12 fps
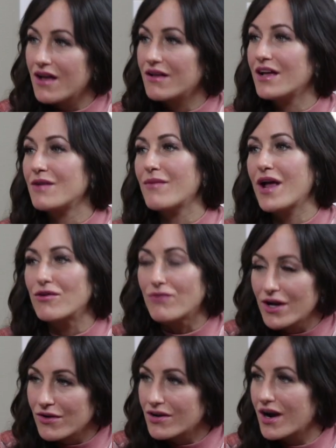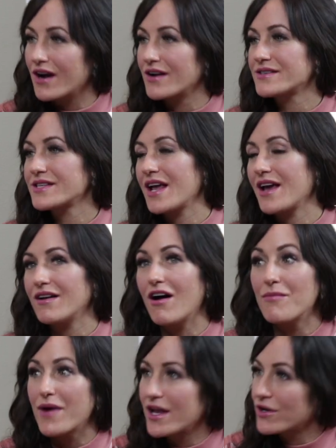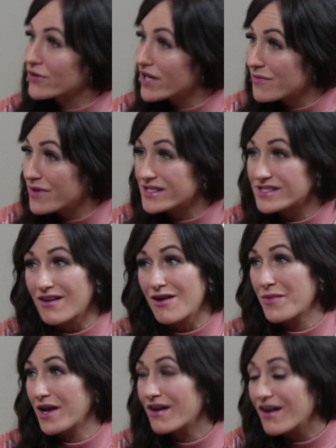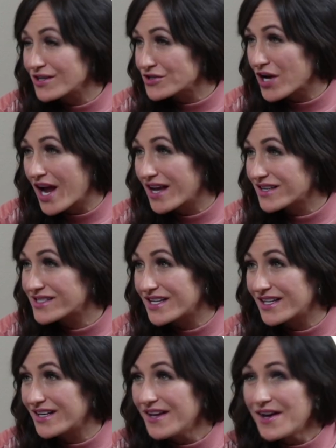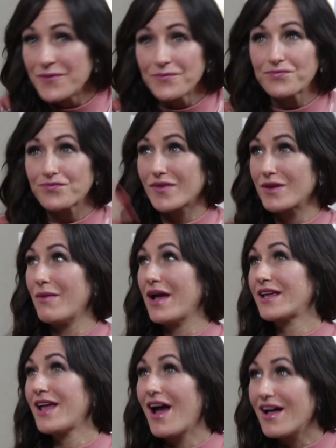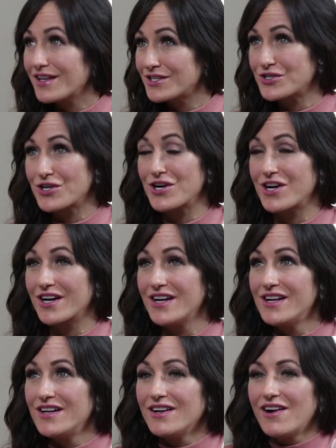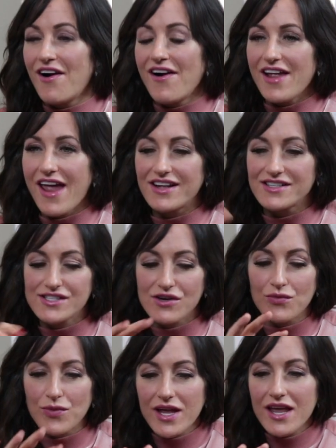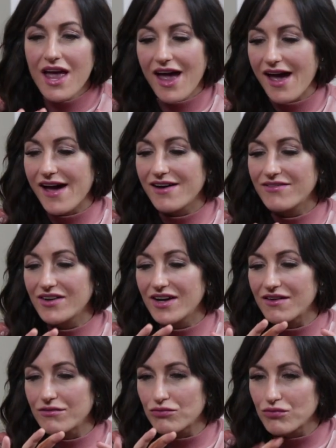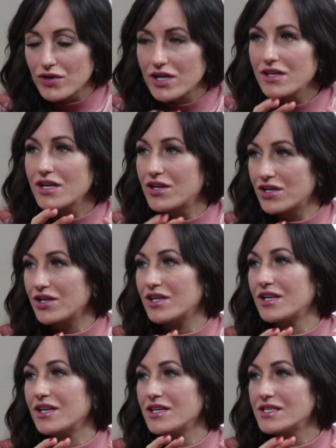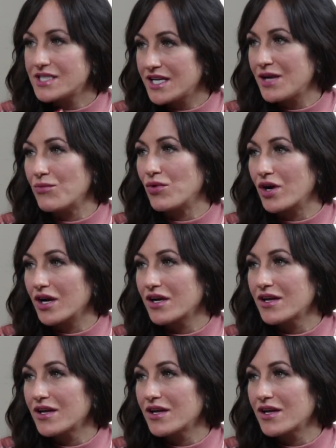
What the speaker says: and my rental cars and all my agreements and all my contracts and my calendar. And so we have a really good teamwork.